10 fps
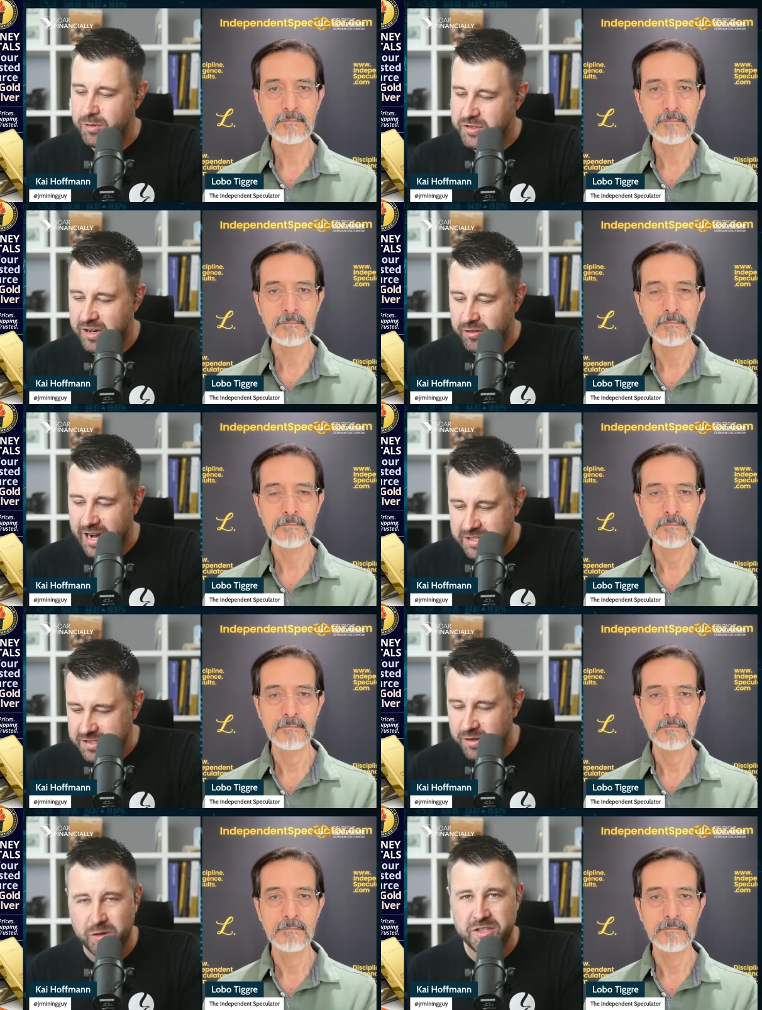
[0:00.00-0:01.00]
Speaker 1: down last
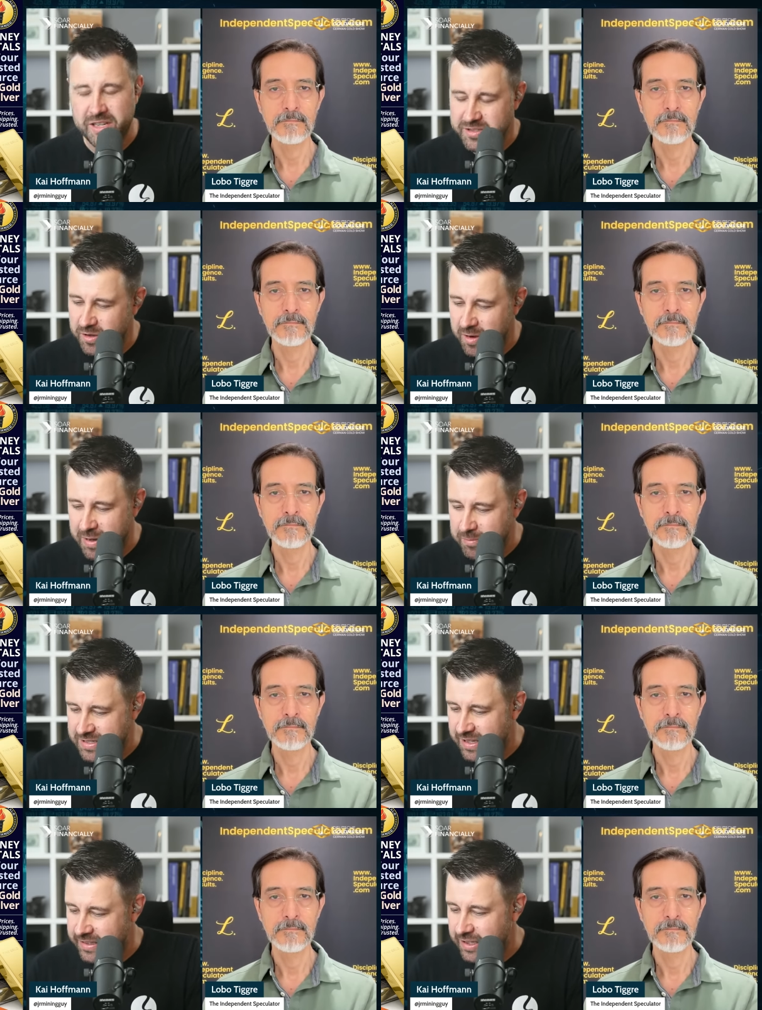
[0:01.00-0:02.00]
Thursday, so I might be
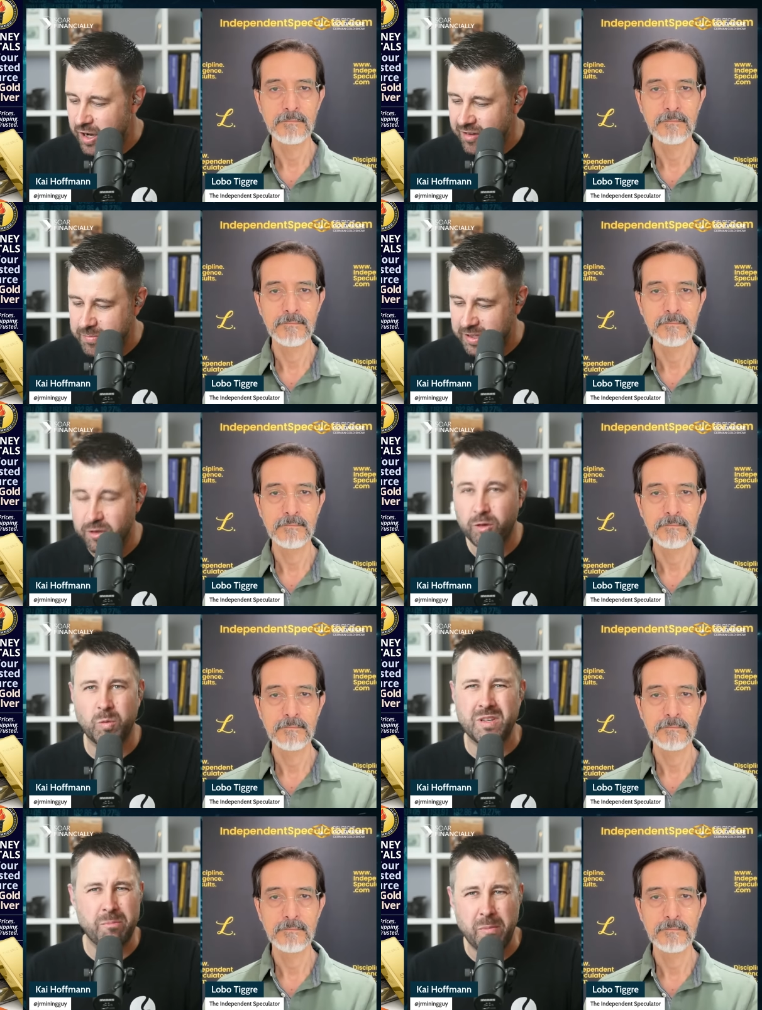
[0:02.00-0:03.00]
slightly off. But gold
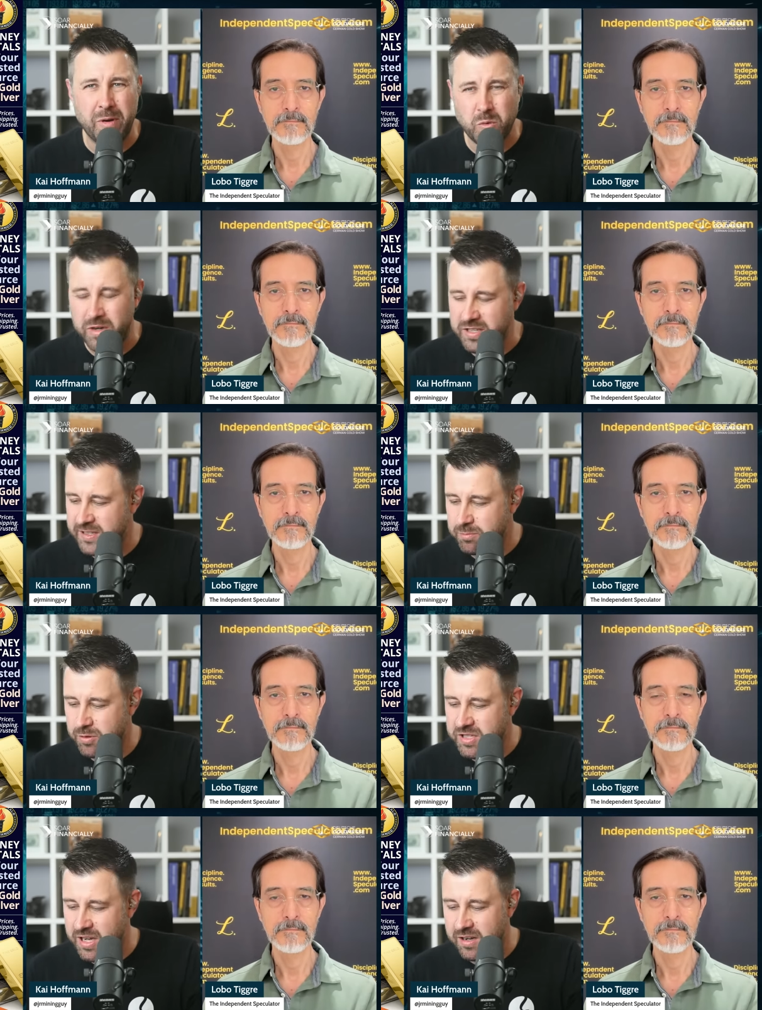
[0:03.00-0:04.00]
was up about twenty six
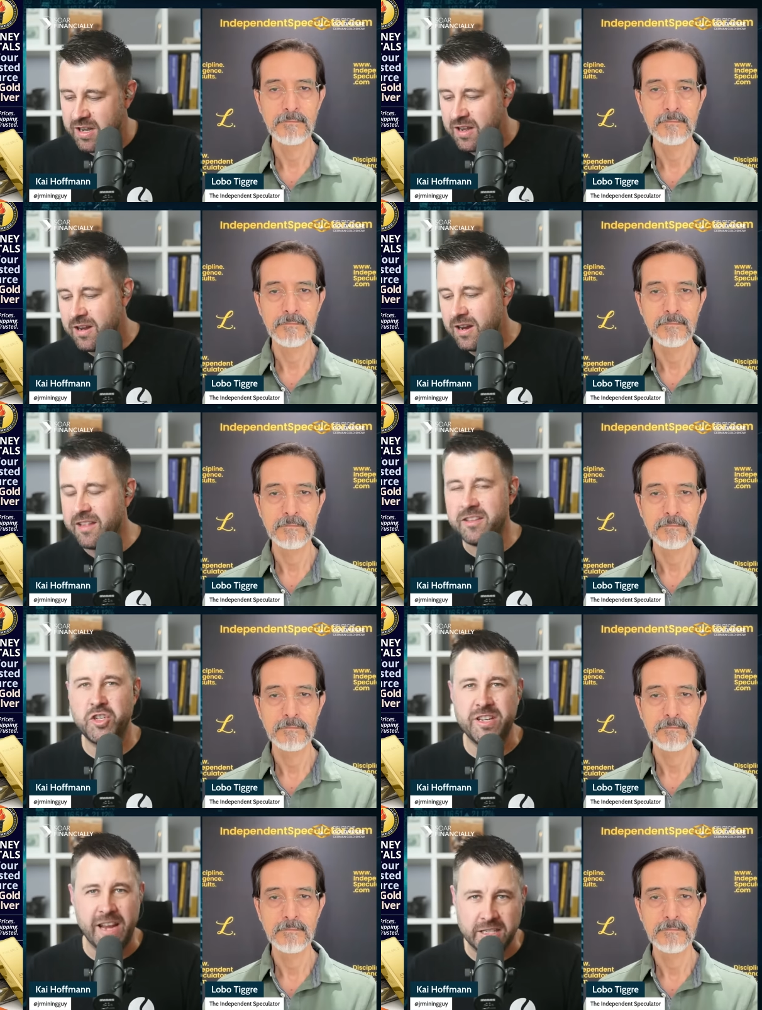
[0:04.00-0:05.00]
percent, and the
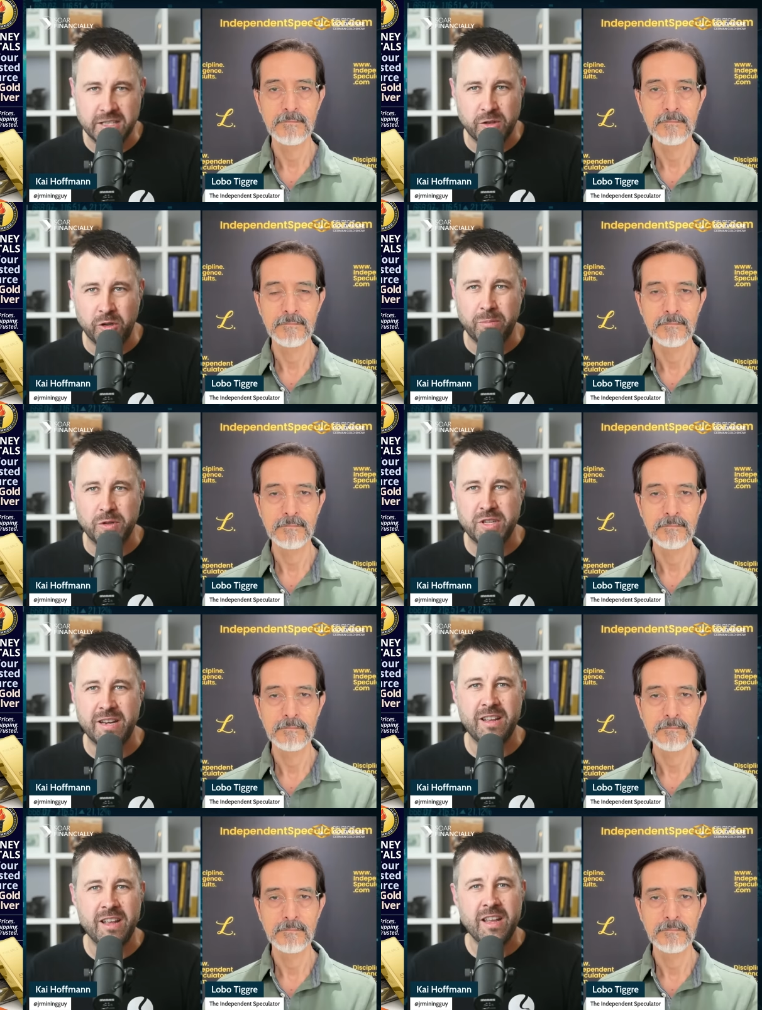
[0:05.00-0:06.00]
GDX thirty
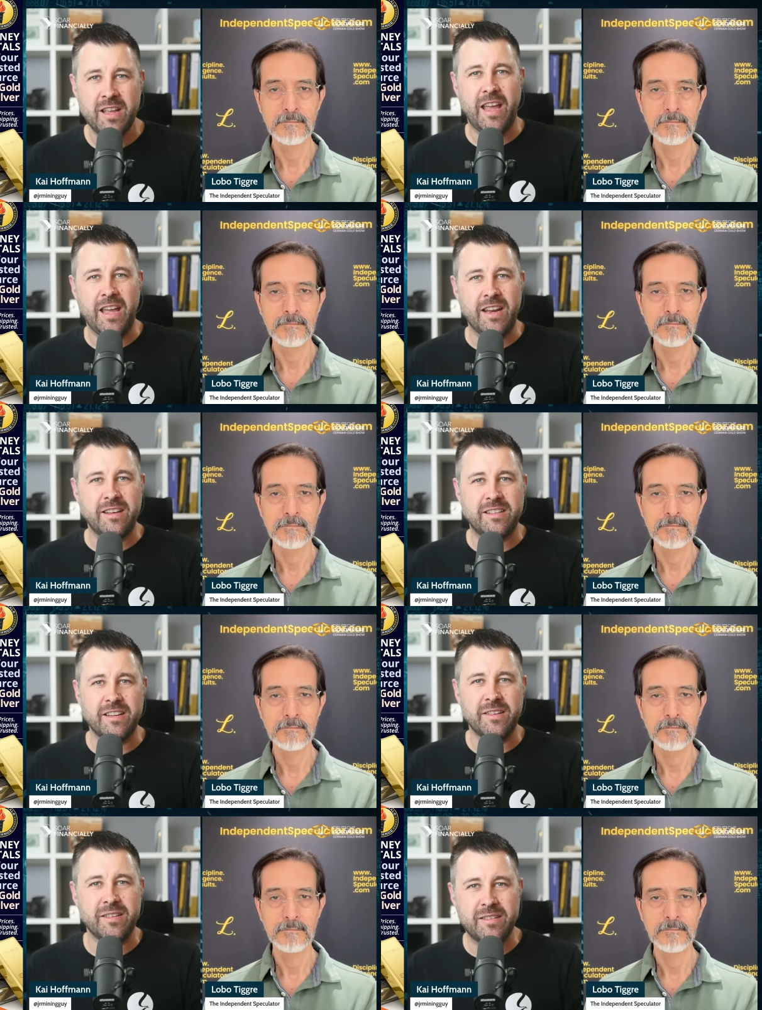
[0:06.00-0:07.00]
percent. And
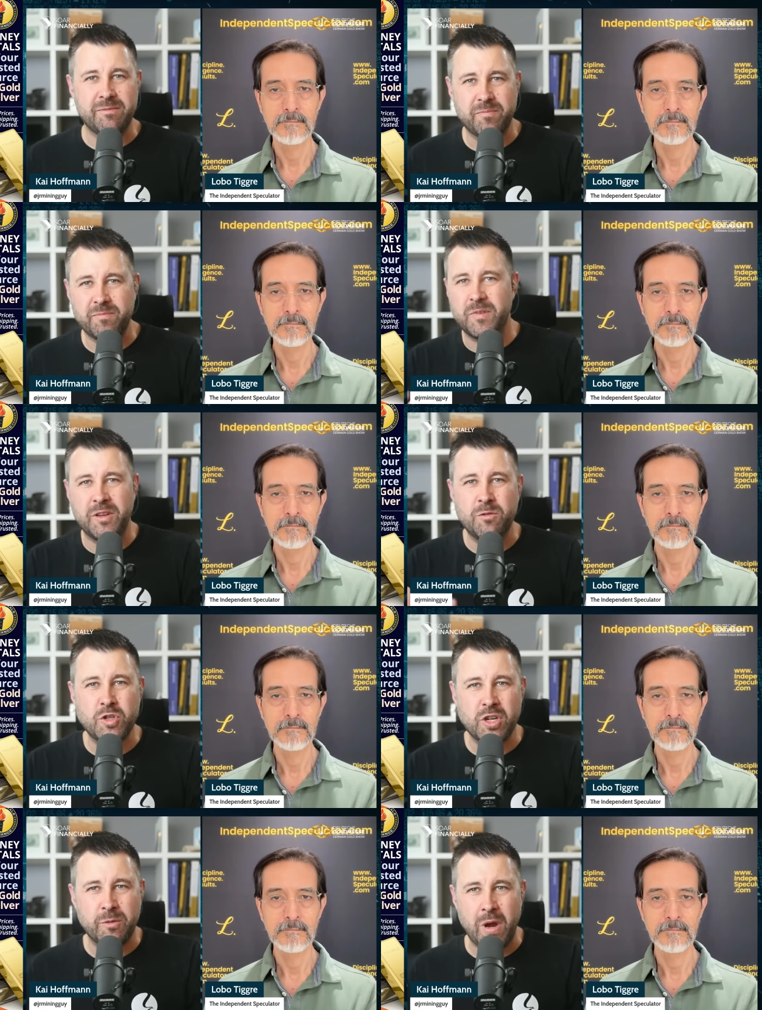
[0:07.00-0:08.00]
uh,
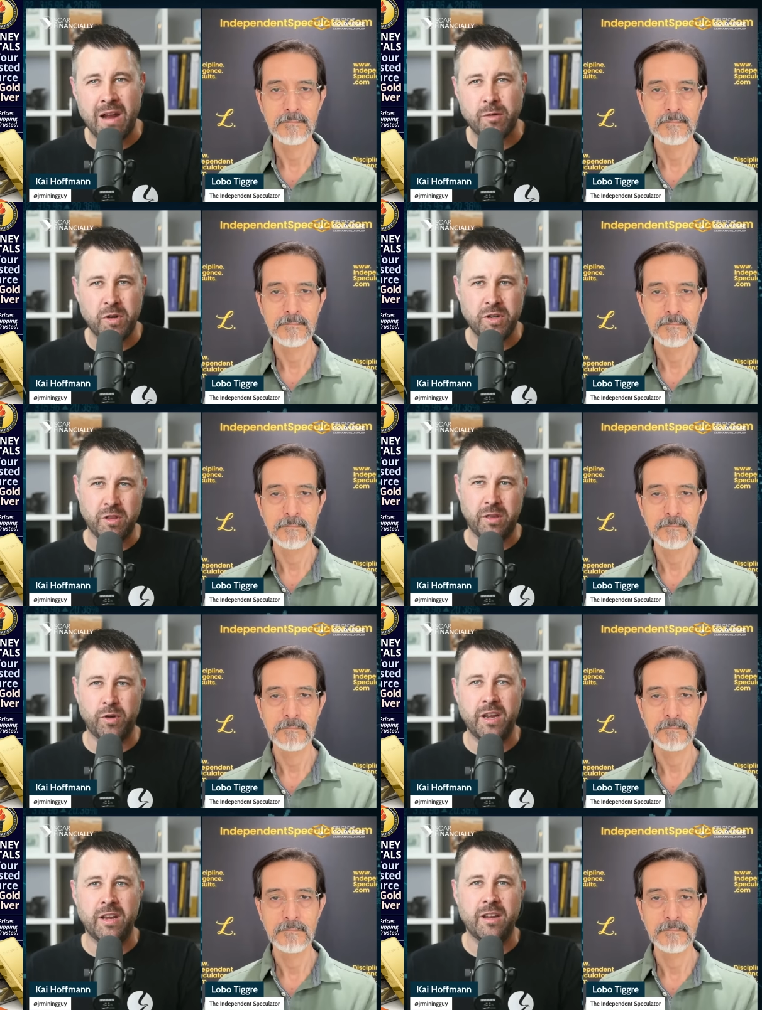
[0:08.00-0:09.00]
usually we have a one to
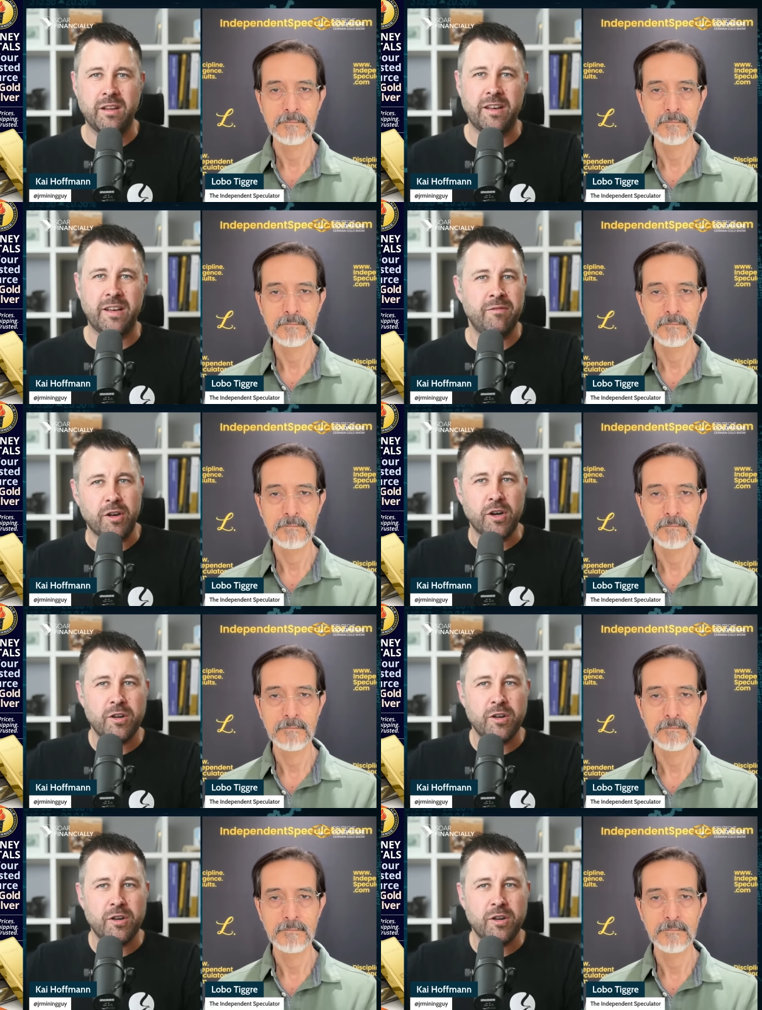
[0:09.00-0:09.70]
three lever